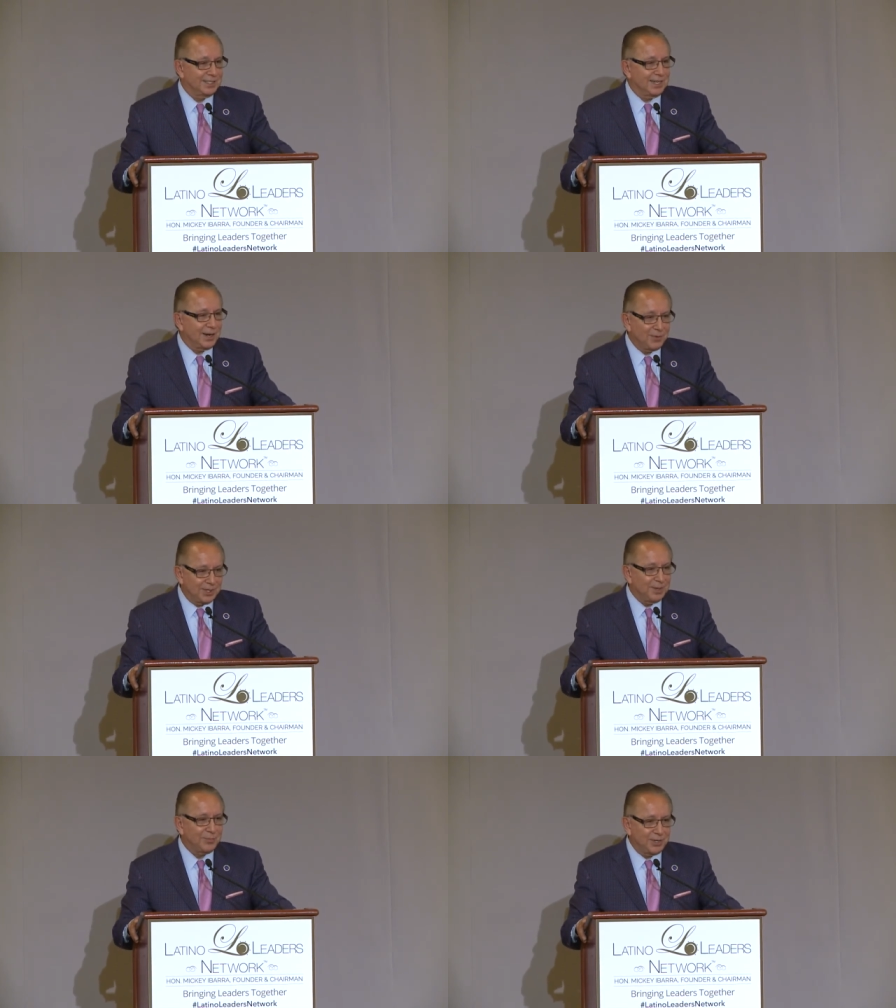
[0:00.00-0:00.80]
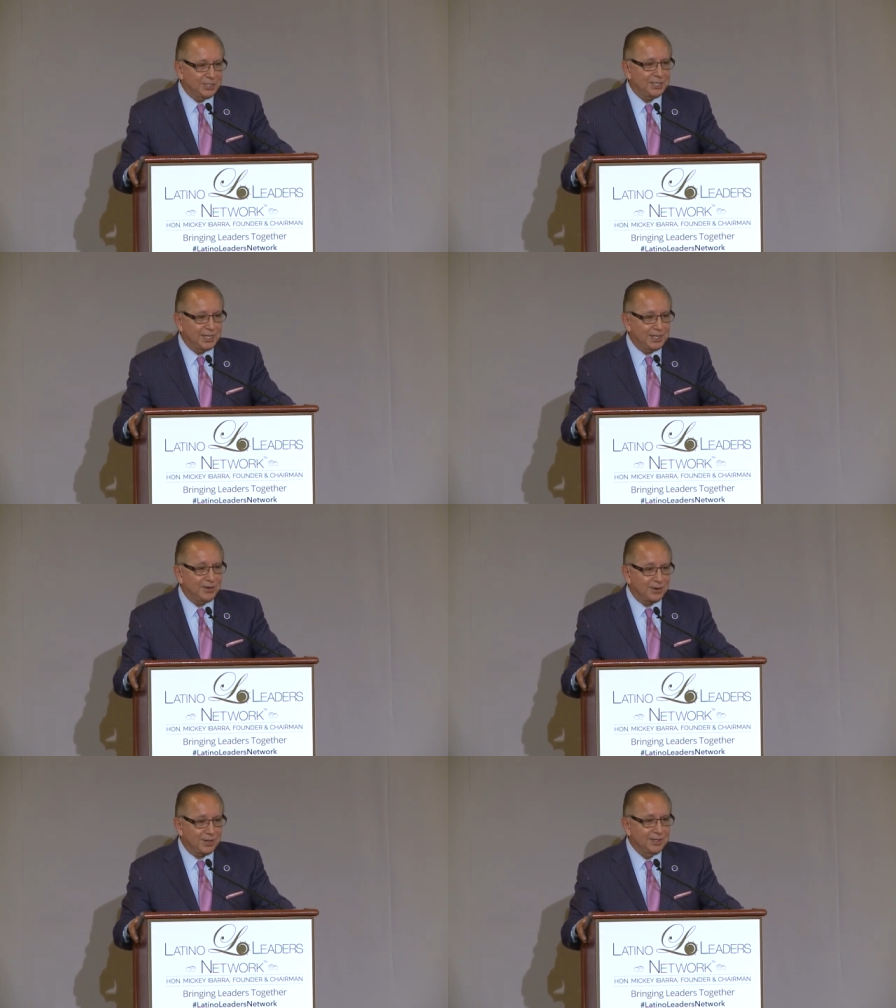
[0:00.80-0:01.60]
And I really appreciate
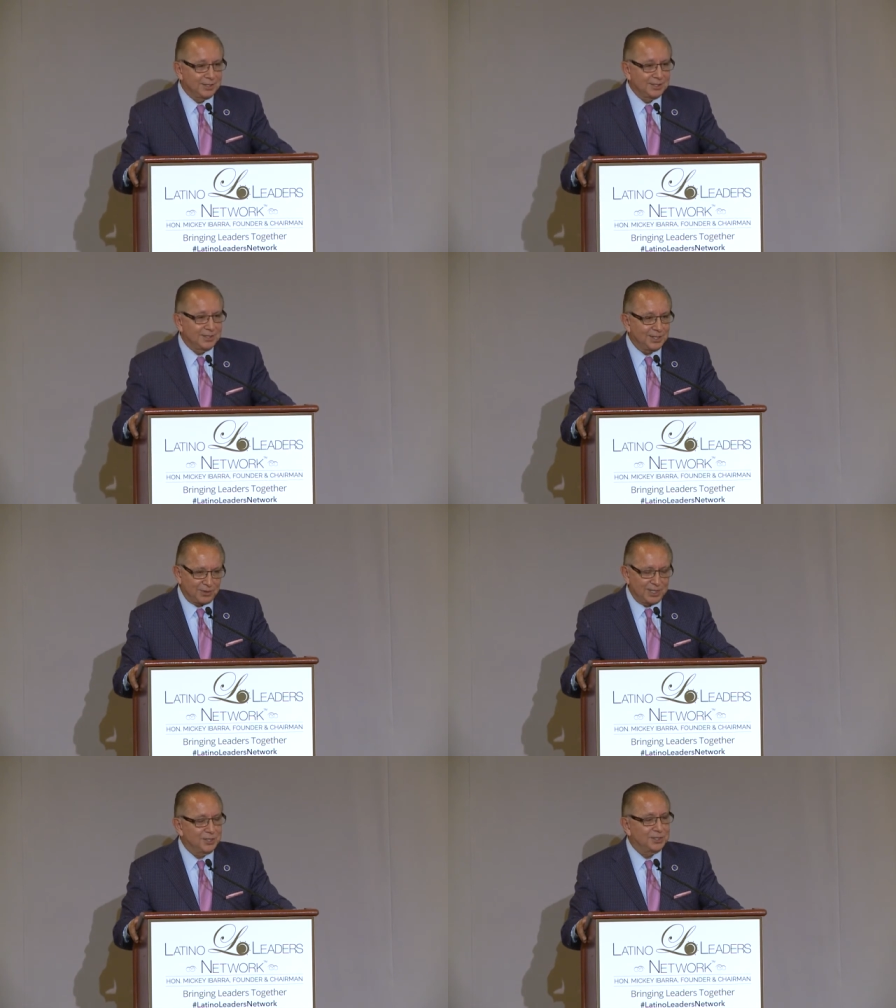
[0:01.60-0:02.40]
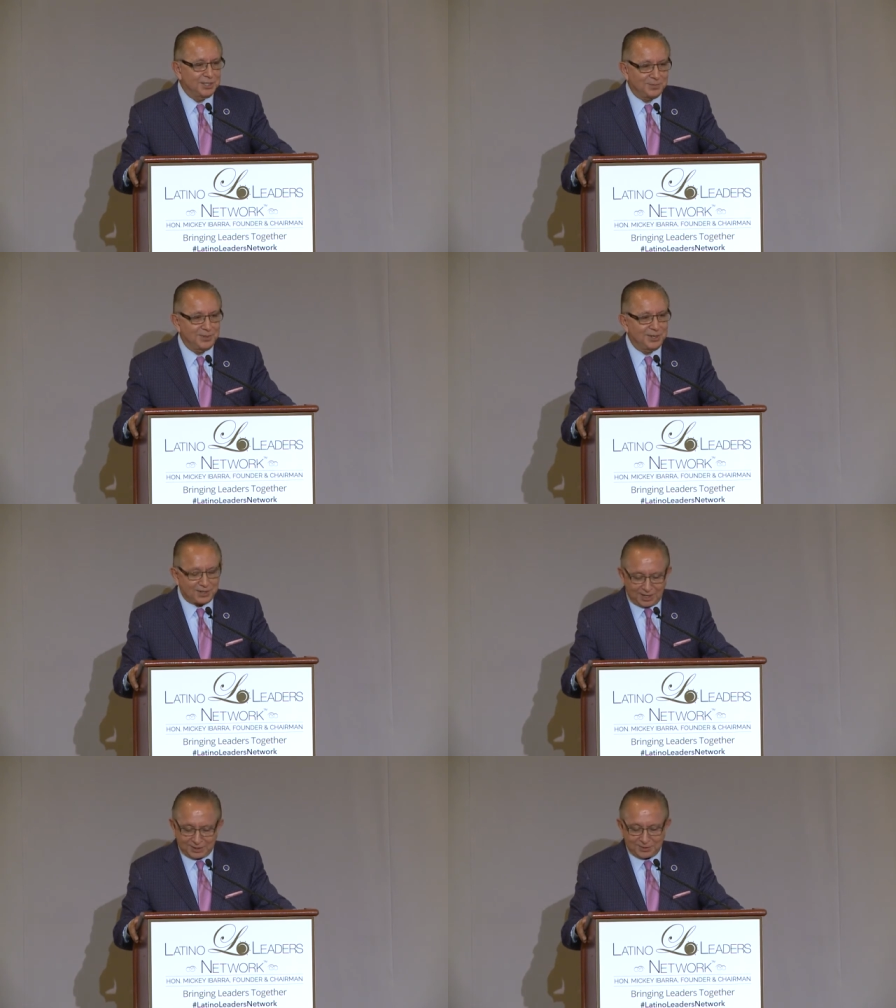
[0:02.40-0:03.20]
your, your leadership and your
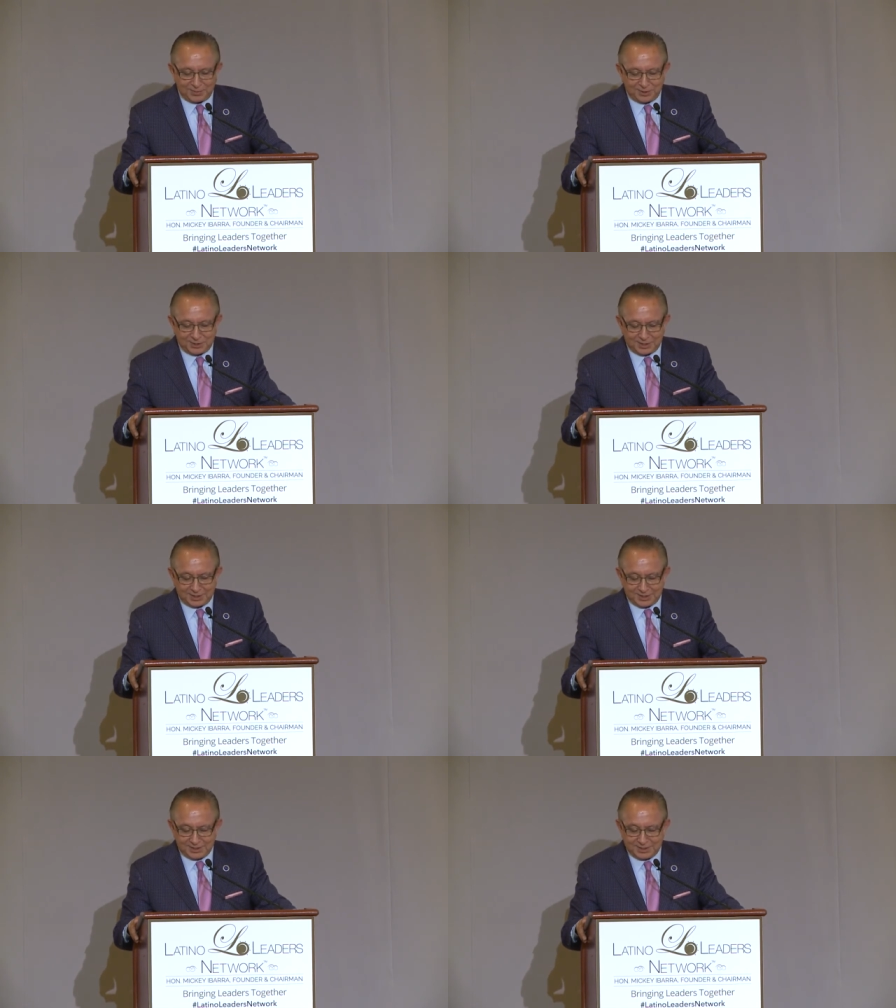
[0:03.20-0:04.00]
contribution.